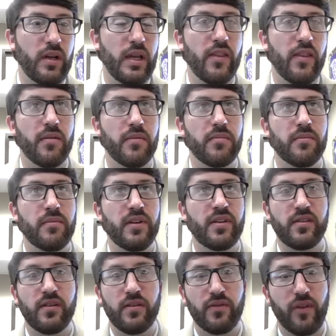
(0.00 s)
In the
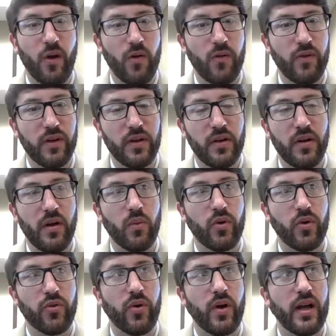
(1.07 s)
midst of COVID,
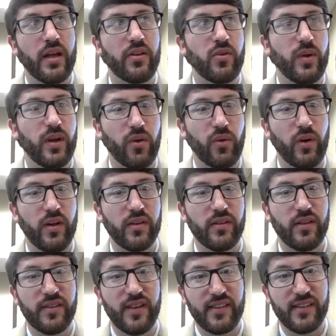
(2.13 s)
we're trying to increase
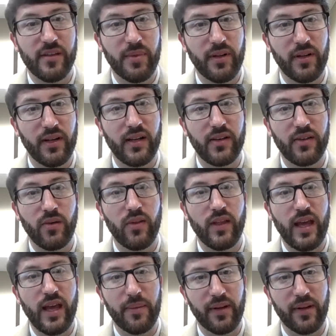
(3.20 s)
accessibility to the
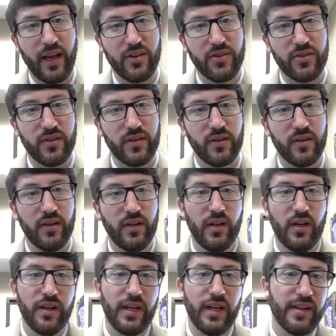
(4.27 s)
application,
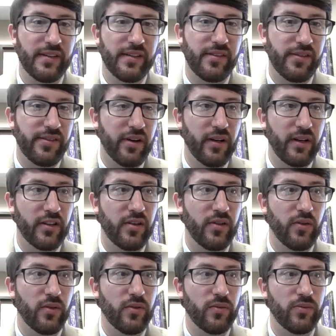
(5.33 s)
not necessarily
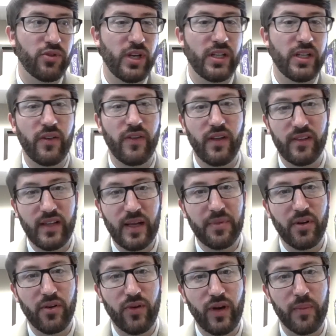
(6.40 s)
to changing the
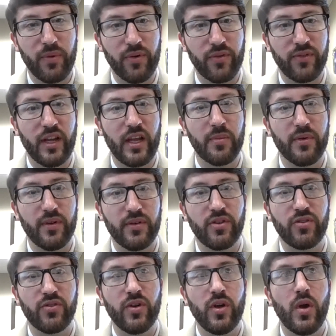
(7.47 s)
acceptance rate per se, but
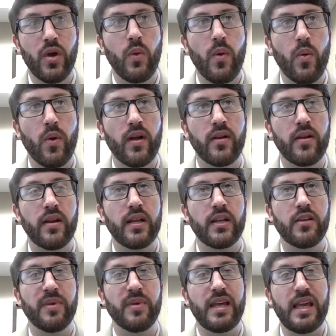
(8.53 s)
just we want it
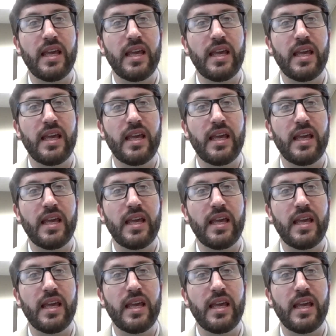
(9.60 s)
to be